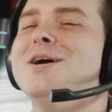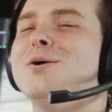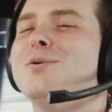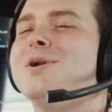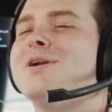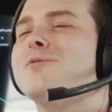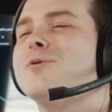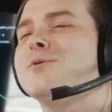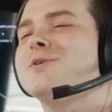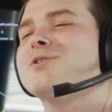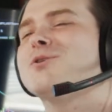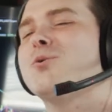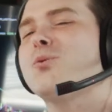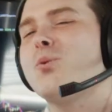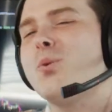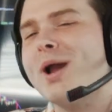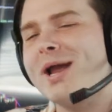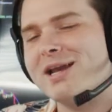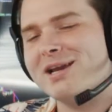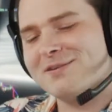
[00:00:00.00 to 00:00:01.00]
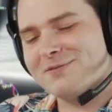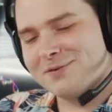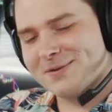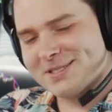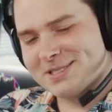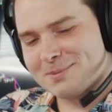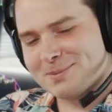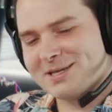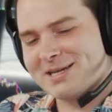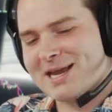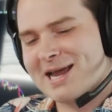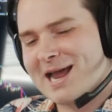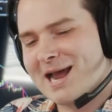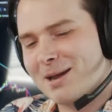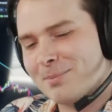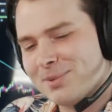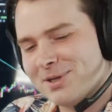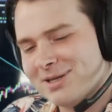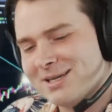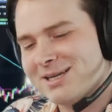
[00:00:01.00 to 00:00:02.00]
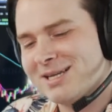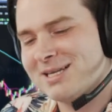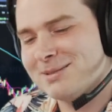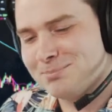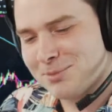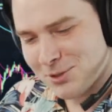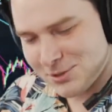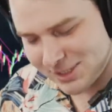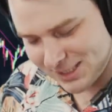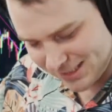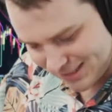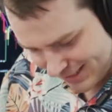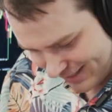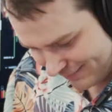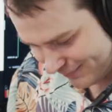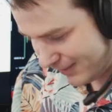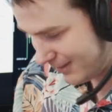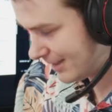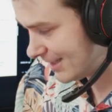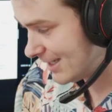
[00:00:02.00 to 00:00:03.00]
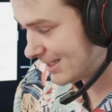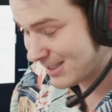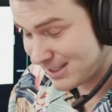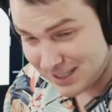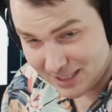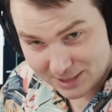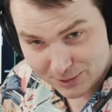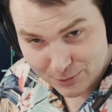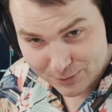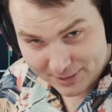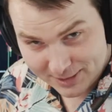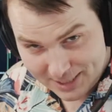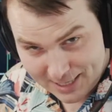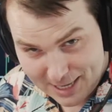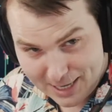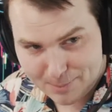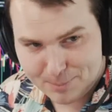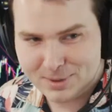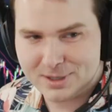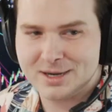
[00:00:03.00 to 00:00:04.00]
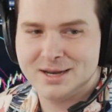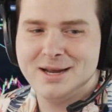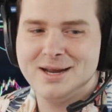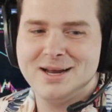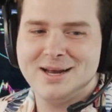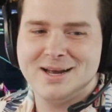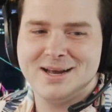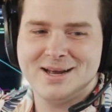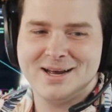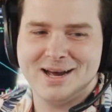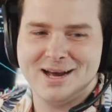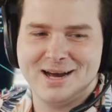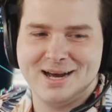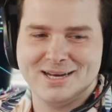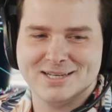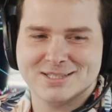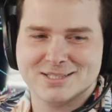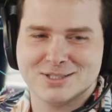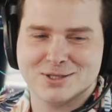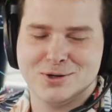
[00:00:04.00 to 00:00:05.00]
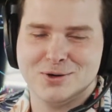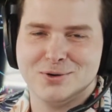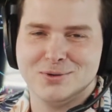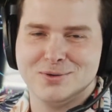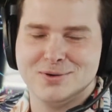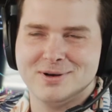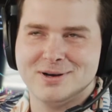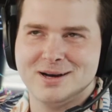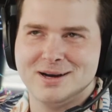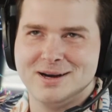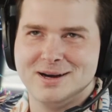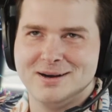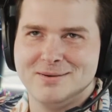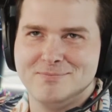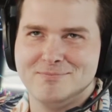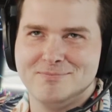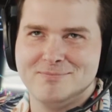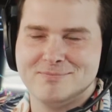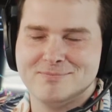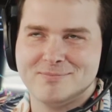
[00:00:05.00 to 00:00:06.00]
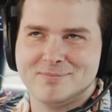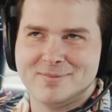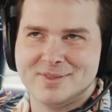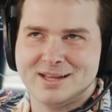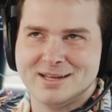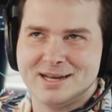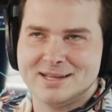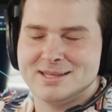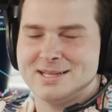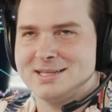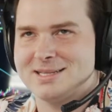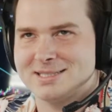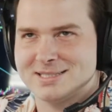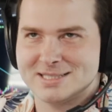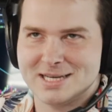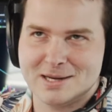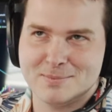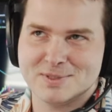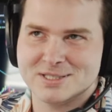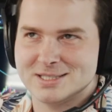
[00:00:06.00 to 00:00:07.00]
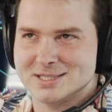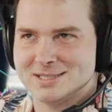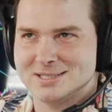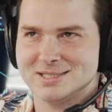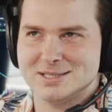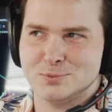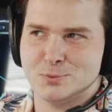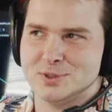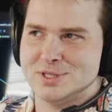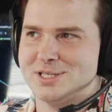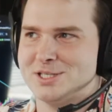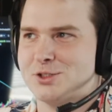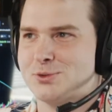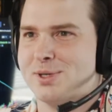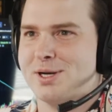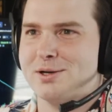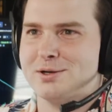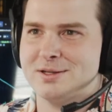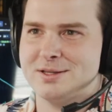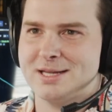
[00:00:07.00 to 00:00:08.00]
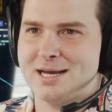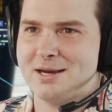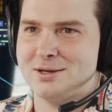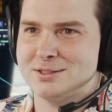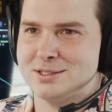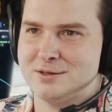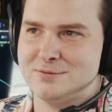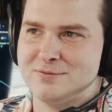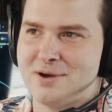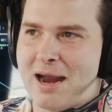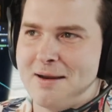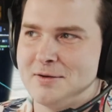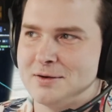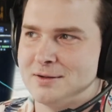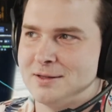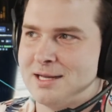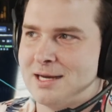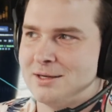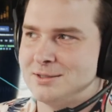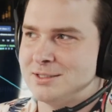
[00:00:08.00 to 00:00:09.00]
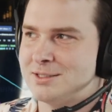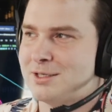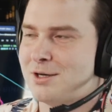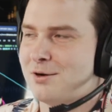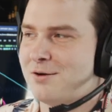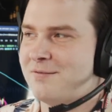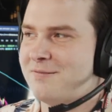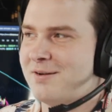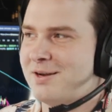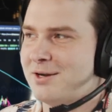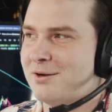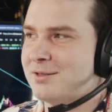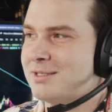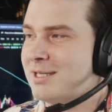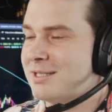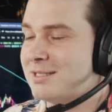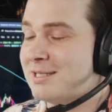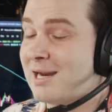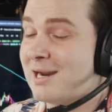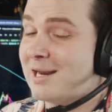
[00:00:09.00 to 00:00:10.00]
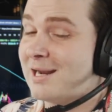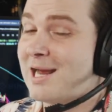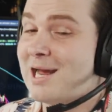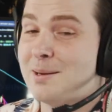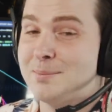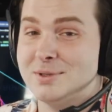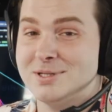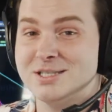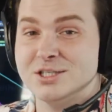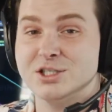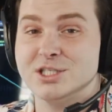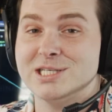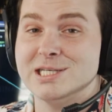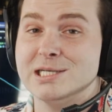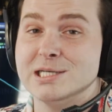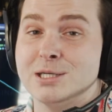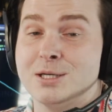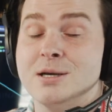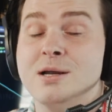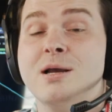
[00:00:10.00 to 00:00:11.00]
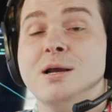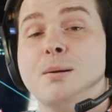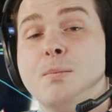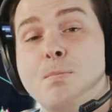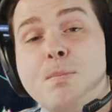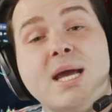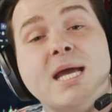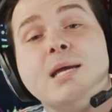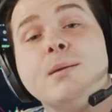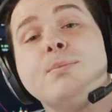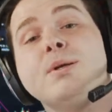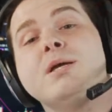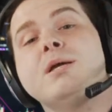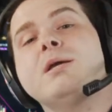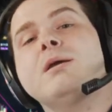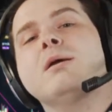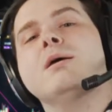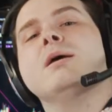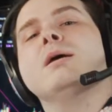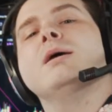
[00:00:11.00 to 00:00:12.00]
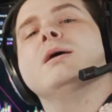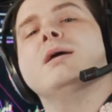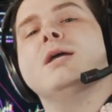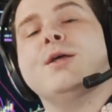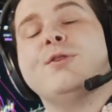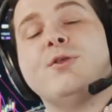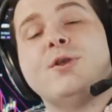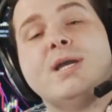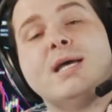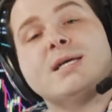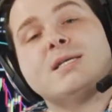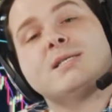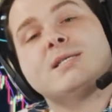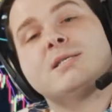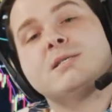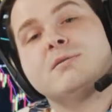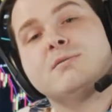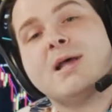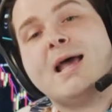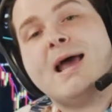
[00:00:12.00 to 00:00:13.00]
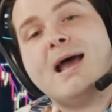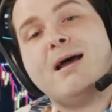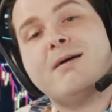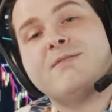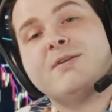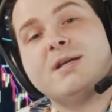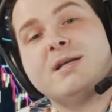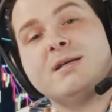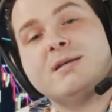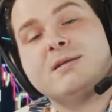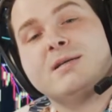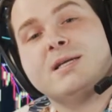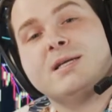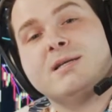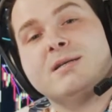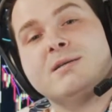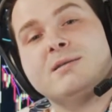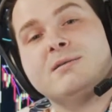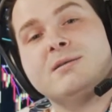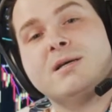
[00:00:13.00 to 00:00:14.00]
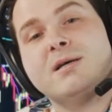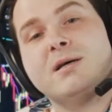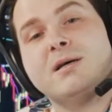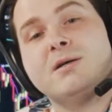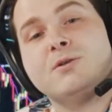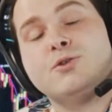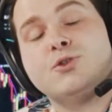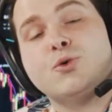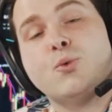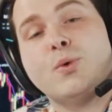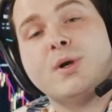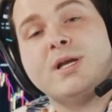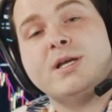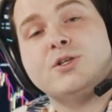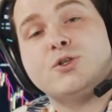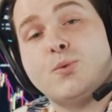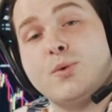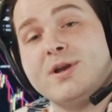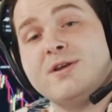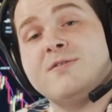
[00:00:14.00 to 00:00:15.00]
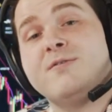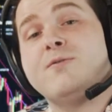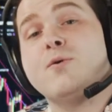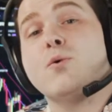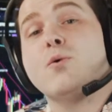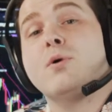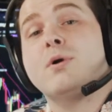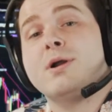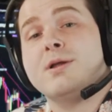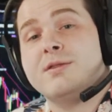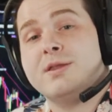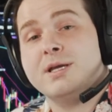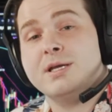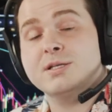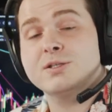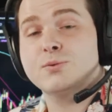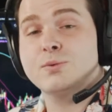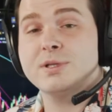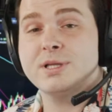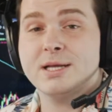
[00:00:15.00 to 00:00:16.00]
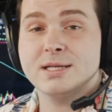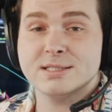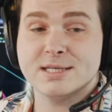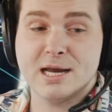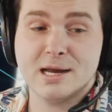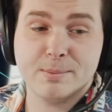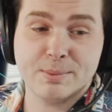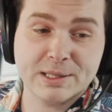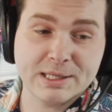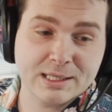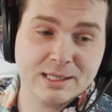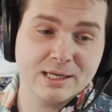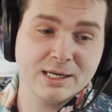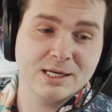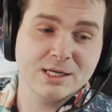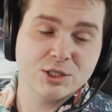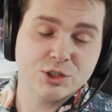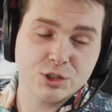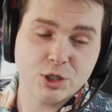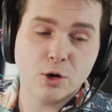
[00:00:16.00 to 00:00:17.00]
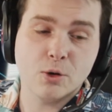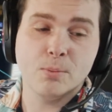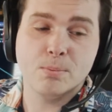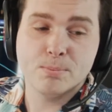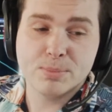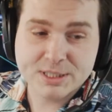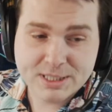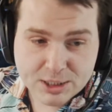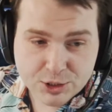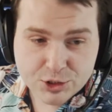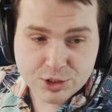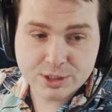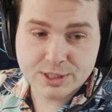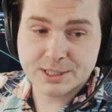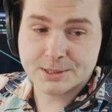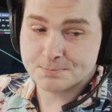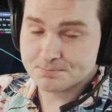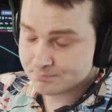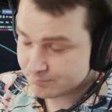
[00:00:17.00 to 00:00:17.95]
when everyone's waiting for something to happen, it most definitely is not going to happen. Uh, so uh, I think the same is this, with these three hundred thousand, five hundred thousand dollar figures. That's not going to happen this year. Maybe in the next happening in uh, 2024, I think is when that's happening. So potentially,